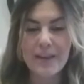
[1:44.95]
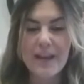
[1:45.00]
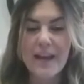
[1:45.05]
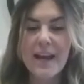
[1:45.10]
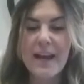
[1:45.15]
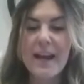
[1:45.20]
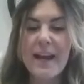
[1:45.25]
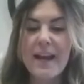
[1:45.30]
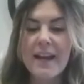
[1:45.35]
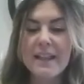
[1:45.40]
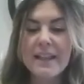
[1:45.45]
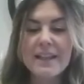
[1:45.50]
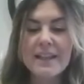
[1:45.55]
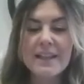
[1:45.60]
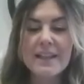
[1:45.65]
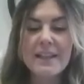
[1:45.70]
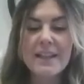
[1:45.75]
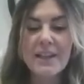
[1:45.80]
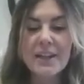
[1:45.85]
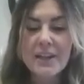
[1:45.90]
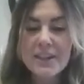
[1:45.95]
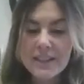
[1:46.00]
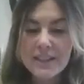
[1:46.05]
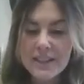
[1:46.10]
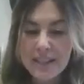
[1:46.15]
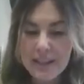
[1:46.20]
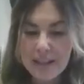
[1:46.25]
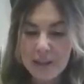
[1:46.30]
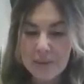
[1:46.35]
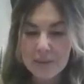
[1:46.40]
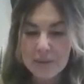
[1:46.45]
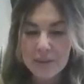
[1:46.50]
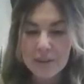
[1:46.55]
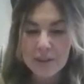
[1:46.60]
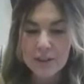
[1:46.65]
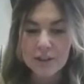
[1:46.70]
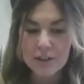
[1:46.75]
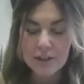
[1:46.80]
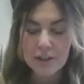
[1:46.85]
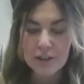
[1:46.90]
And then the last thing I wanted to
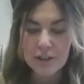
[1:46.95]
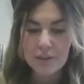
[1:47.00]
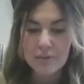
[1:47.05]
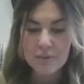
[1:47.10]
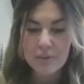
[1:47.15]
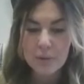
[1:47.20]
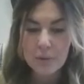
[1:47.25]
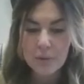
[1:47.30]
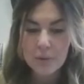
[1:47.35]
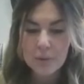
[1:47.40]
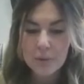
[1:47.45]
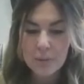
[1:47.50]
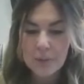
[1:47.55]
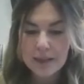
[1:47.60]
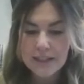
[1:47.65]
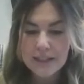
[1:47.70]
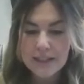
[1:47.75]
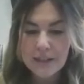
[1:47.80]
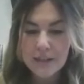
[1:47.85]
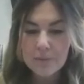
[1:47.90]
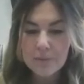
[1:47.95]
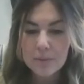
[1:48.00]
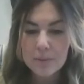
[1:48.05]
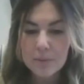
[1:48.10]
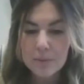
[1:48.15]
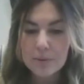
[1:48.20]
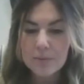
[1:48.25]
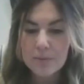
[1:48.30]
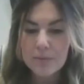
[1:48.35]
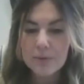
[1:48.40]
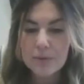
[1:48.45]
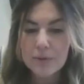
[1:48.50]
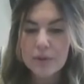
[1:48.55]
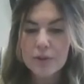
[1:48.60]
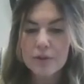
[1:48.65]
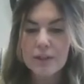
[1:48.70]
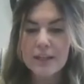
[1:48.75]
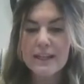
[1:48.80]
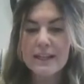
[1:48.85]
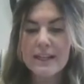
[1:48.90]
show you is all the way down the bottom of
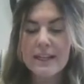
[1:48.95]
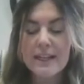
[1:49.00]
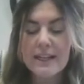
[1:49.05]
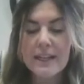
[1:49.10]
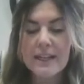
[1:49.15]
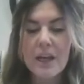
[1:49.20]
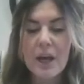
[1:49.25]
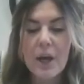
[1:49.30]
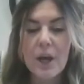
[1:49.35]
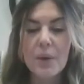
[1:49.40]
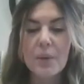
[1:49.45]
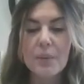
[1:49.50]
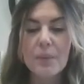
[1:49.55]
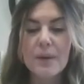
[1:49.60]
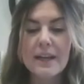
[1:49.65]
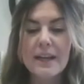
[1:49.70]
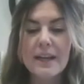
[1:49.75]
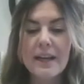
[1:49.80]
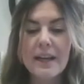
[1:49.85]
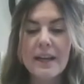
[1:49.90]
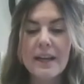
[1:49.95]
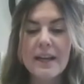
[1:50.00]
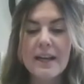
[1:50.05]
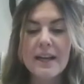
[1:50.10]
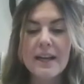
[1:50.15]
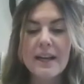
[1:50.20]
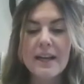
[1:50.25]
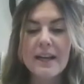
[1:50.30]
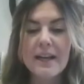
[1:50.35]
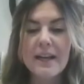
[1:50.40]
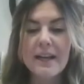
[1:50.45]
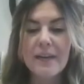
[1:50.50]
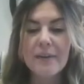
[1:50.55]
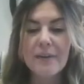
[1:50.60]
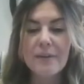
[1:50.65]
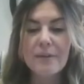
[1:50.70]
Australia we have